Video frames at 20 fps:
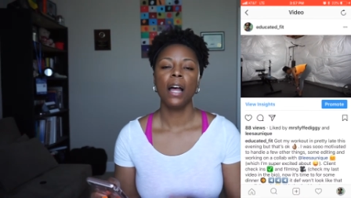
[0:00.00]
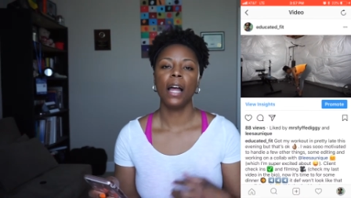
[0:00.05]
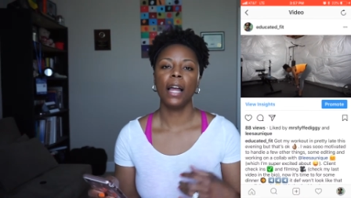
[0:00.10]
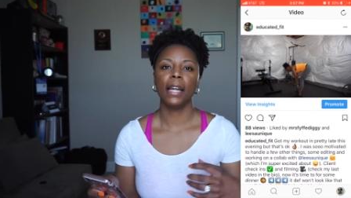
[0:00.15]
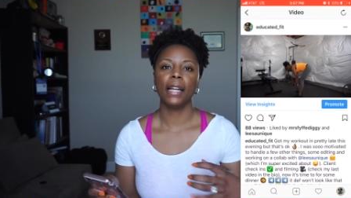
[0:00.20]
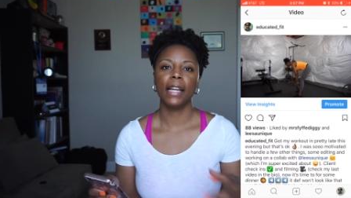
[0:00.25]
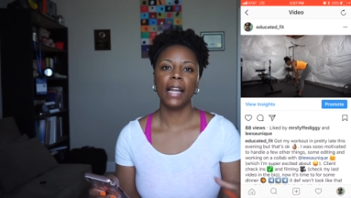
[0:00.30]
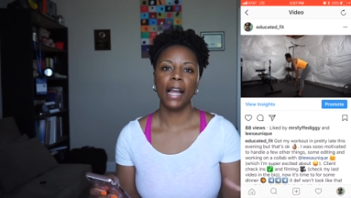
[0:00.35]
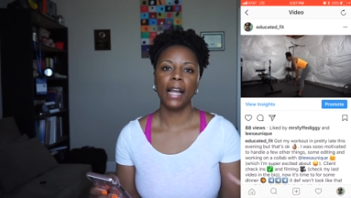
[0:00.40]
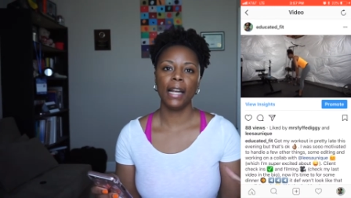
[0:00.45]

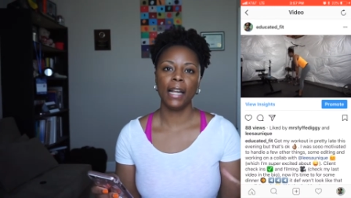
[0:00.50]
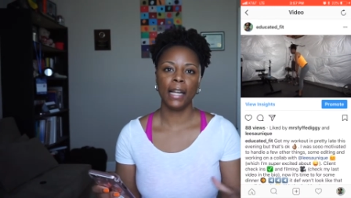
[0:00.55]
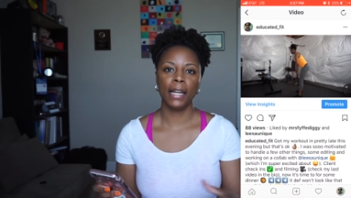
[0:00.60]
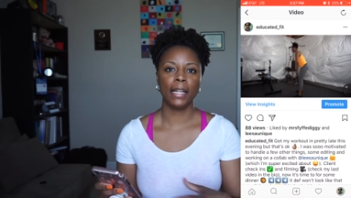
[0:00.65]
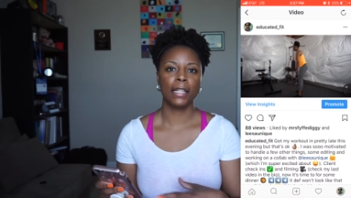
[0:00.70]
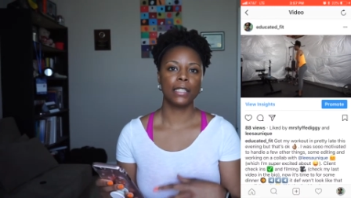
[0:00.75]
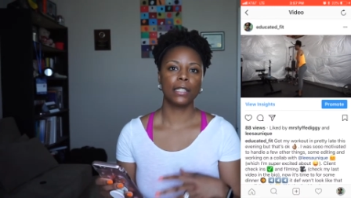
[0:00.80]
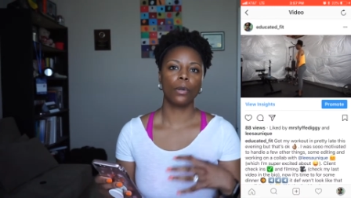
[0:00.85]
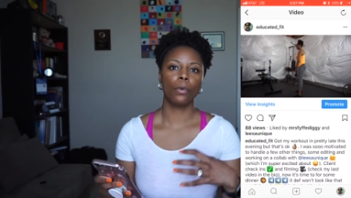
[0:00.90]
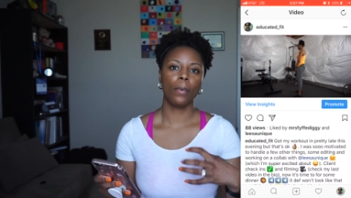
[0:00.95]
Again, it
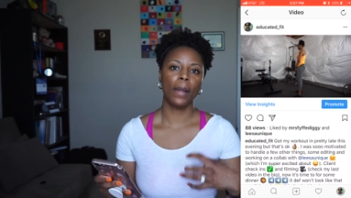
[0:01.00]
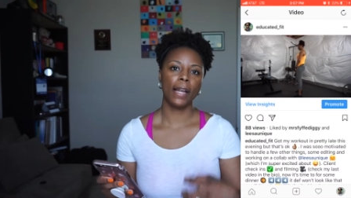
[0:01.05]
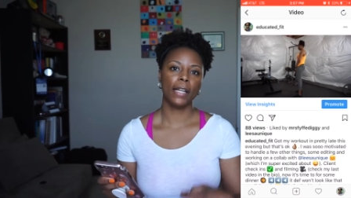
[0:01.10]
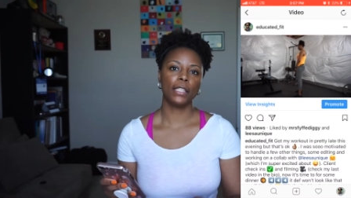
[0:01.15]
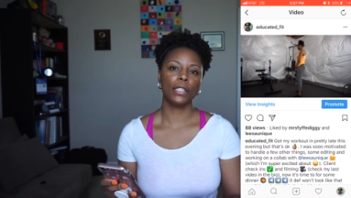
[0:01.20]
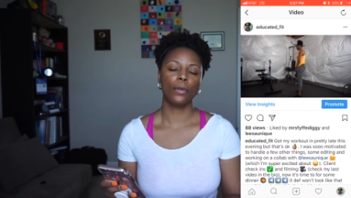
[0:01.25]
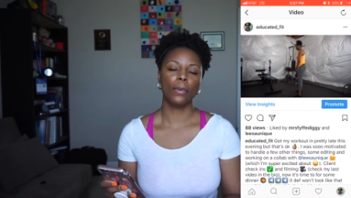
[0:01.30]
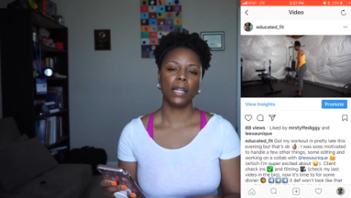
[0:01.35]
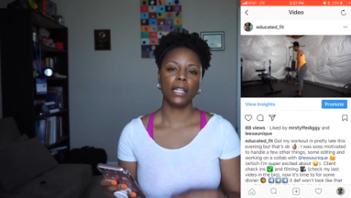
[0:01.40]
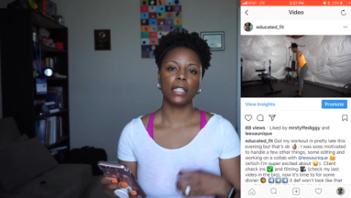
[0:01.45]
is a way
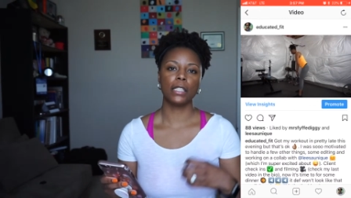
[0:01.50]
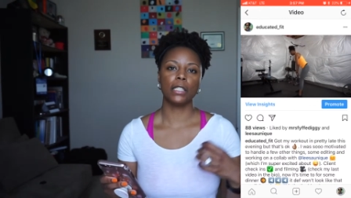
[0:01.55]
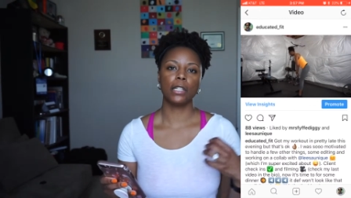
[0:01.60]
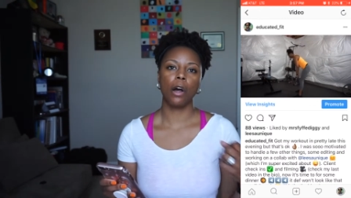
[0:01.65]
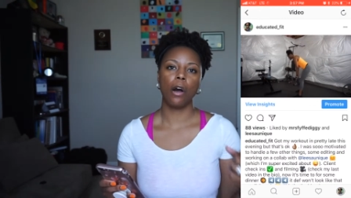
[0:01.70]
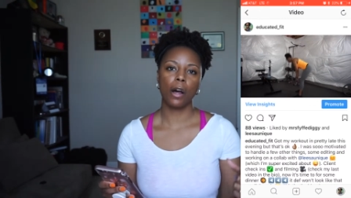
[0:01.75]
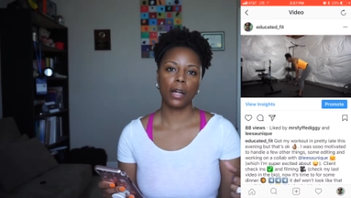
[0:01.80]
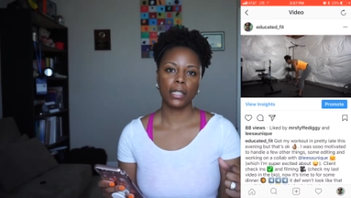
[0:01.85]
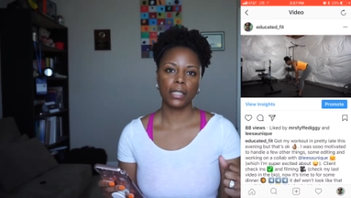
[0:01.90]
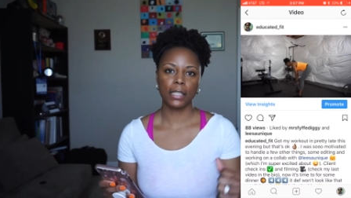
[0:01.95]
to
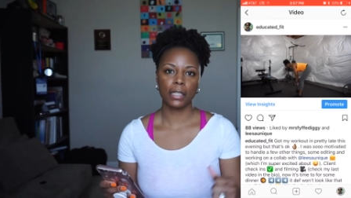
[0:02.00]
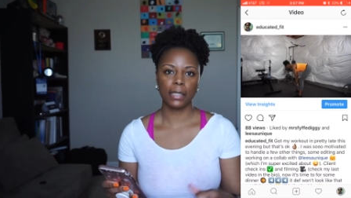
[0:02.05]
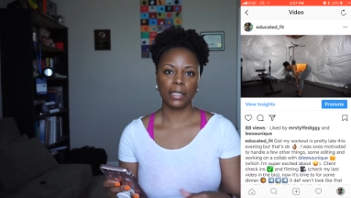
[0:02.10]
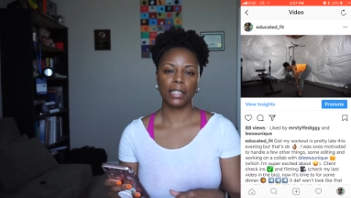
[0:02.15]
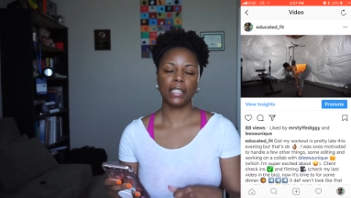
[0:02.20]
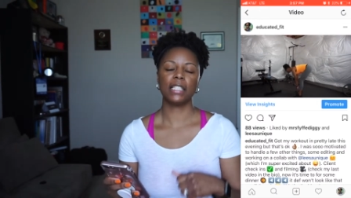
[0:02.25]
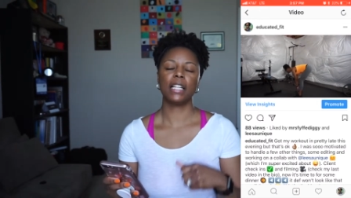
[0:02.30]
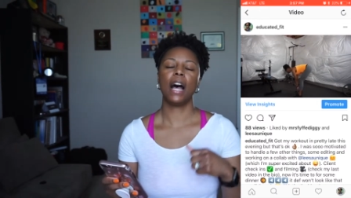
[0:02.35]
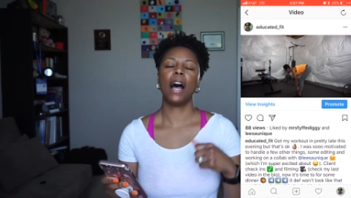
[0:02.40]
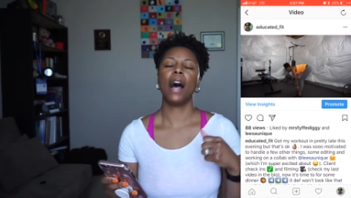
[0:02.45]
exhaust
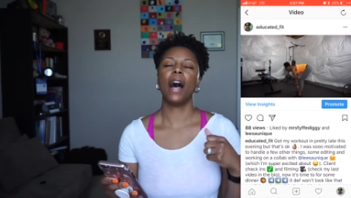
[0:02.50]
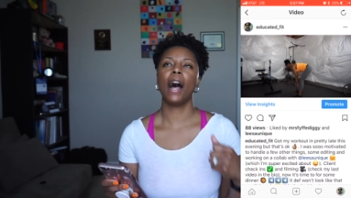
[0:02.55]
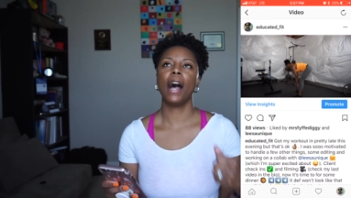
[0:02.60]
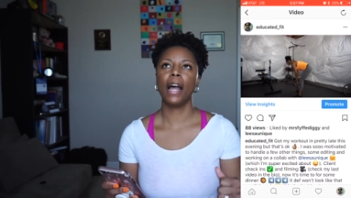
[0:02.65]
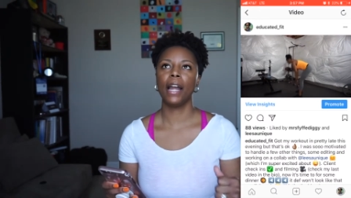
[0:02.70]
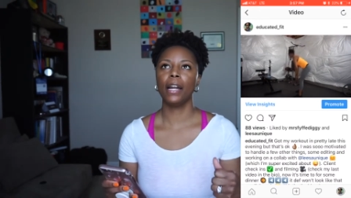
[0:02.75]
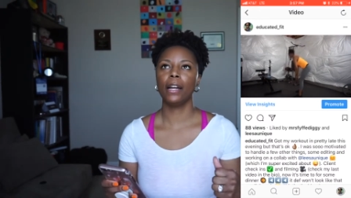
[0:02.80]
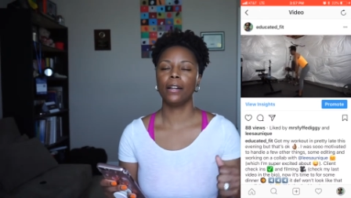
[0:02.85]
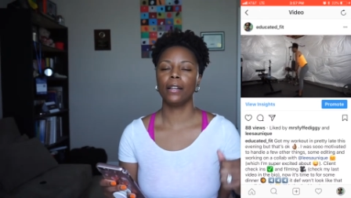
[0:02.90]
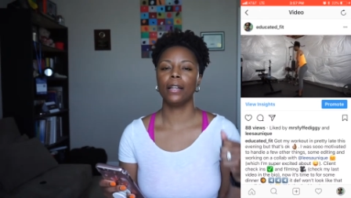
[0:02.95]
it,
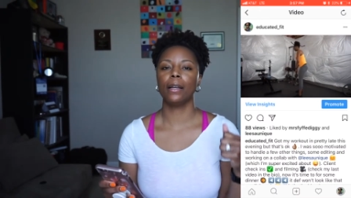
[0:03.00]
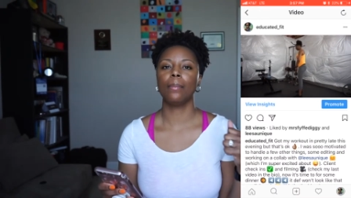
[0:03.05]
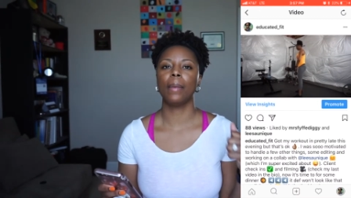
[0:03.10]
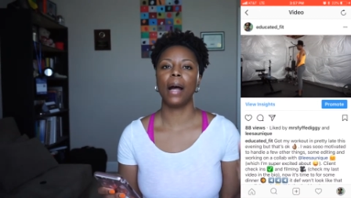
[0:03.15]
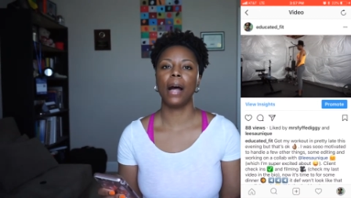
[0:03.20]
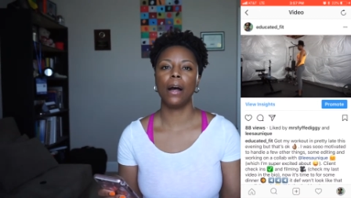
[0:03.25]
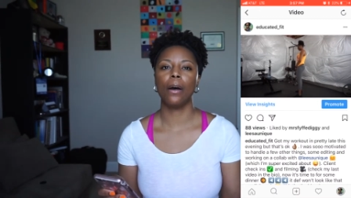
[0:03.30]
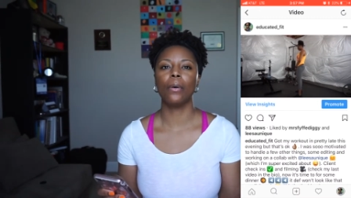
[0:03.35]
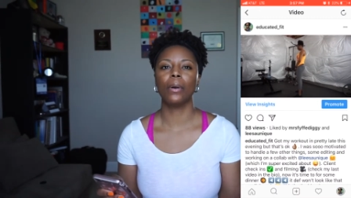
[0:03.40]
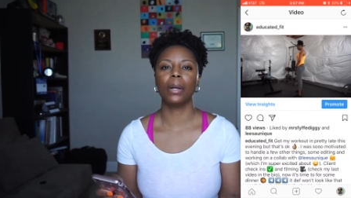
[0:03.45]
tire them
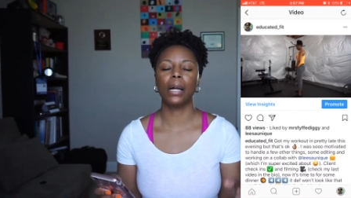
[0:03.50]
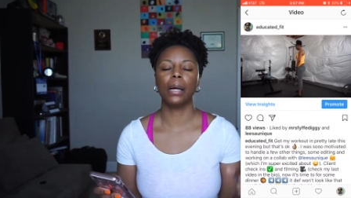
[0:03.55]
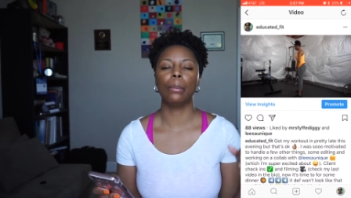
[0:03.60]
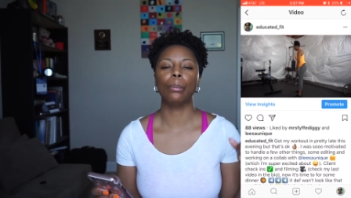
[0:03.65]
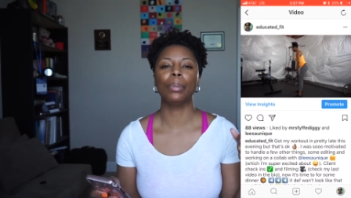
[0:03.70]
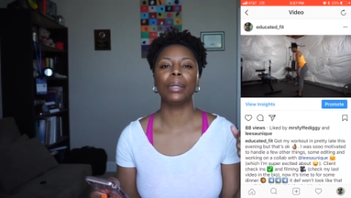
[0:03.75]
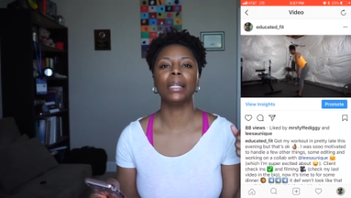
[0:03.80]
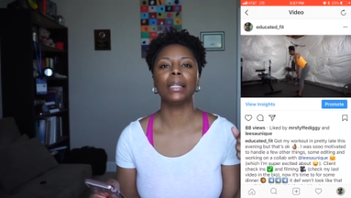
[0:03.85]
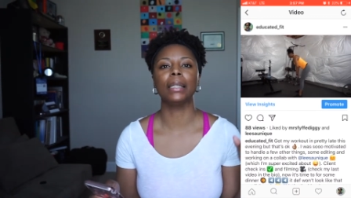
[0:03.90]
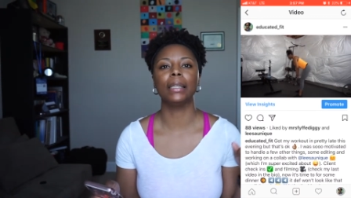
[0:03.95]
out
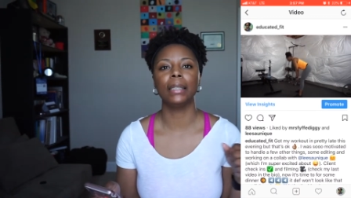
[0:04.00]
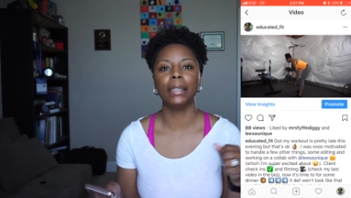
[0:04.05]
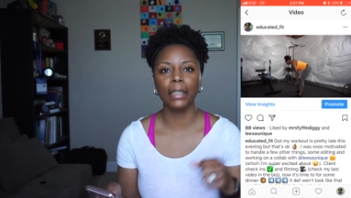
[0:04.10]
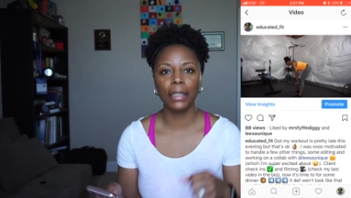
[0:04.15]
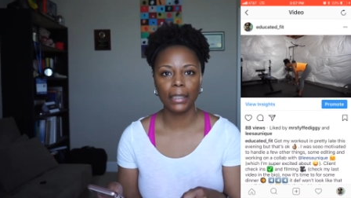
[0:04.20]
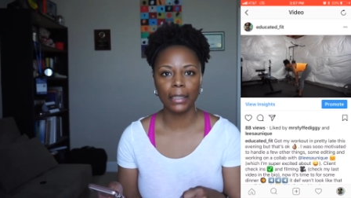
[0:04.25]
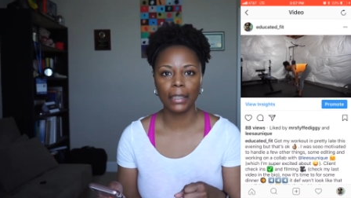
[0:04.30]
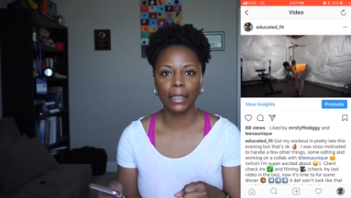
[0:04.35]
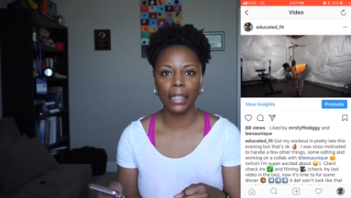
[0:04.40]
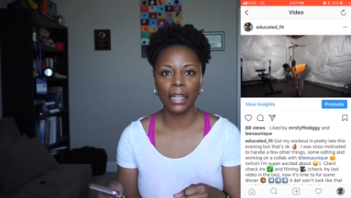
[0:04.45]

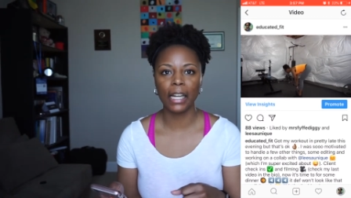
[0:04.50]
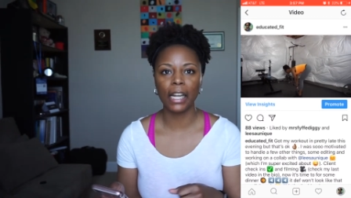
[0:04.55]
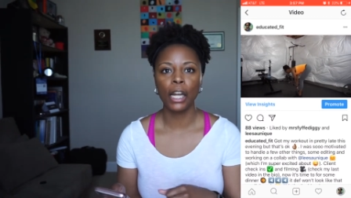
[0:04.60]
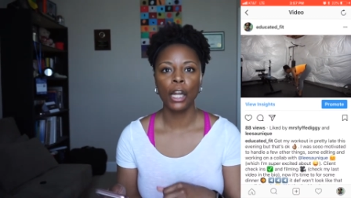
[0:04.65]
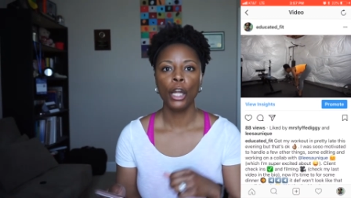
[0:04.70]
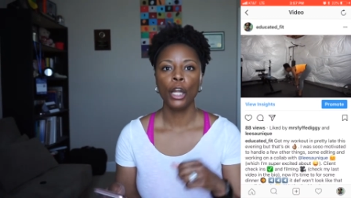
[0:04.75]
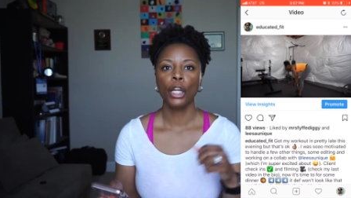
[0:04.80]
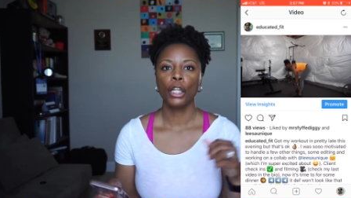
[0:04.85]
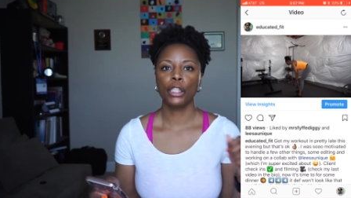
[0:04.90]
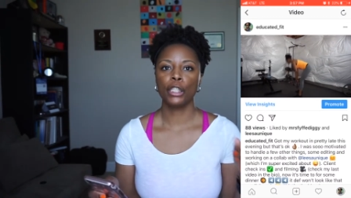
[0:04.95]
completely,
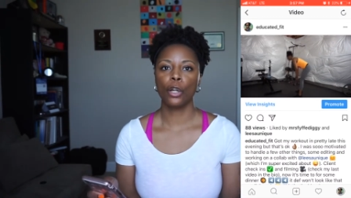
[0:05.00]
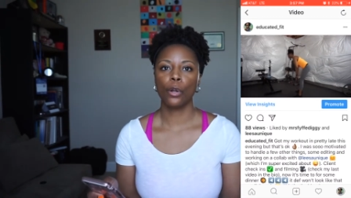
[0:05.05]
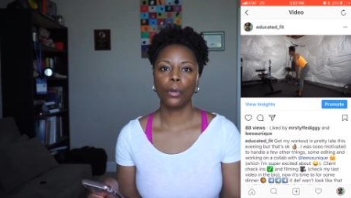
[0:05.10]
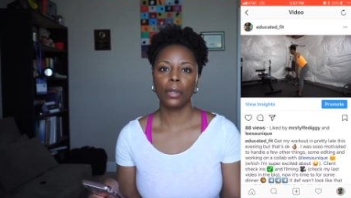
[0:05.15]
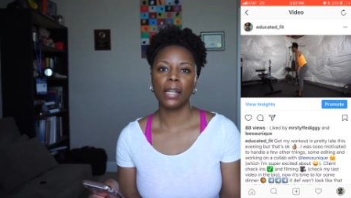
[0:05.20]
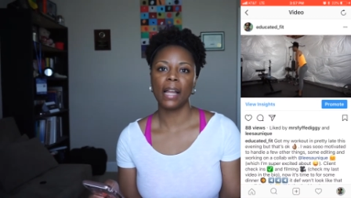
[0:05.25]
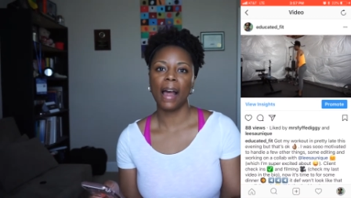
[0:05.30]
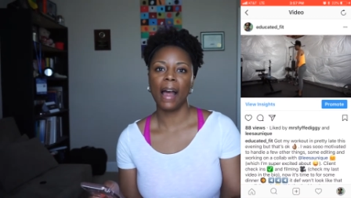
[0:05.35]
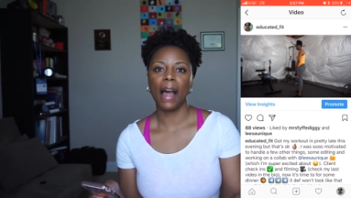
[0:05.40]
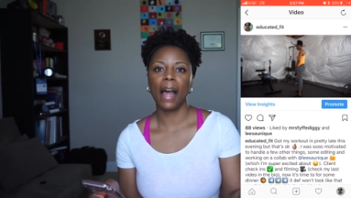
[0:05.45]

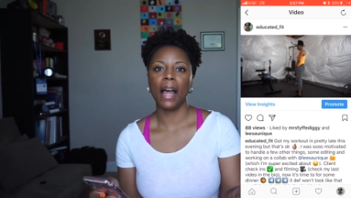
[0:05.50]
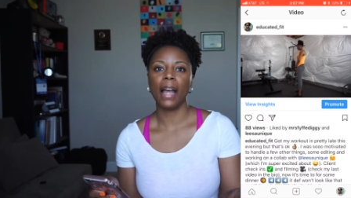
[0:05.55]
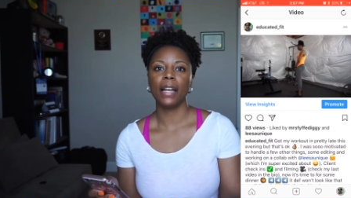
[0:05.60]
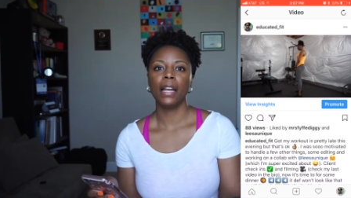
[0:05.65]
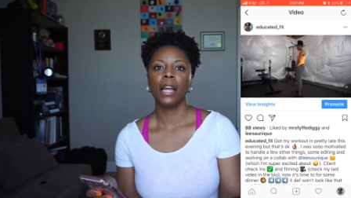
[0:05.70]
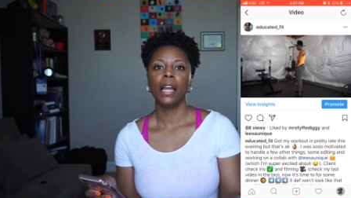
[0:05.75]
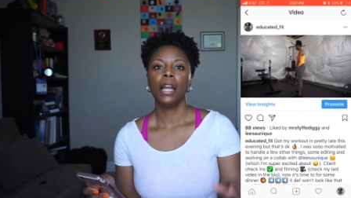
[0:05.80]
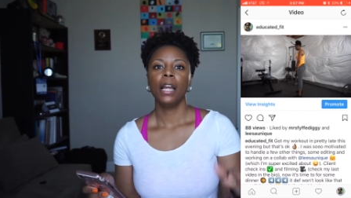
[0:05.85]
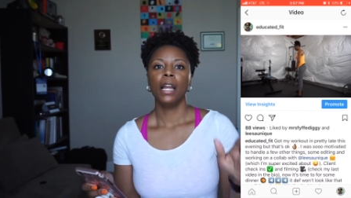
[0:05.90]
so that